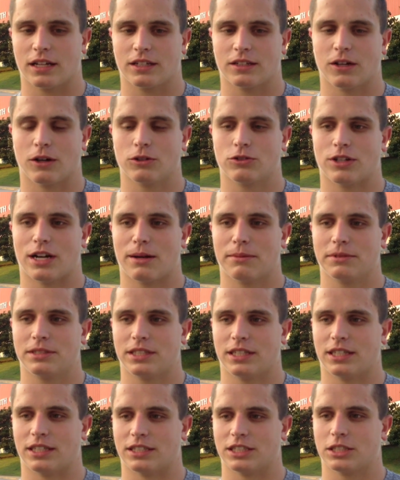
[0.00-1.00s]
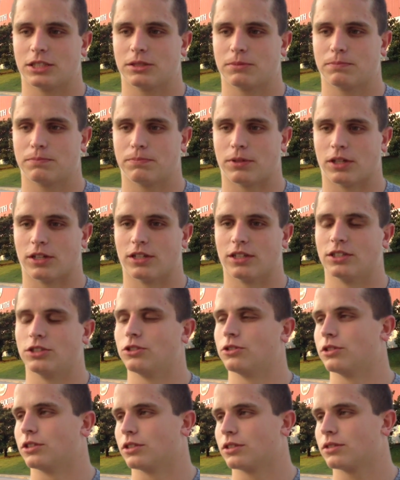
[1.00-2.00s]
Coach Robinson and Spurrier
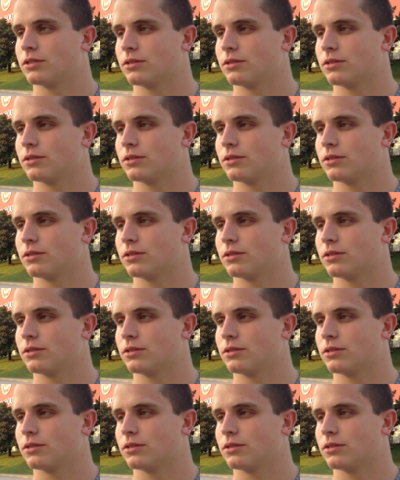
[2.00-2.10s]
Jr.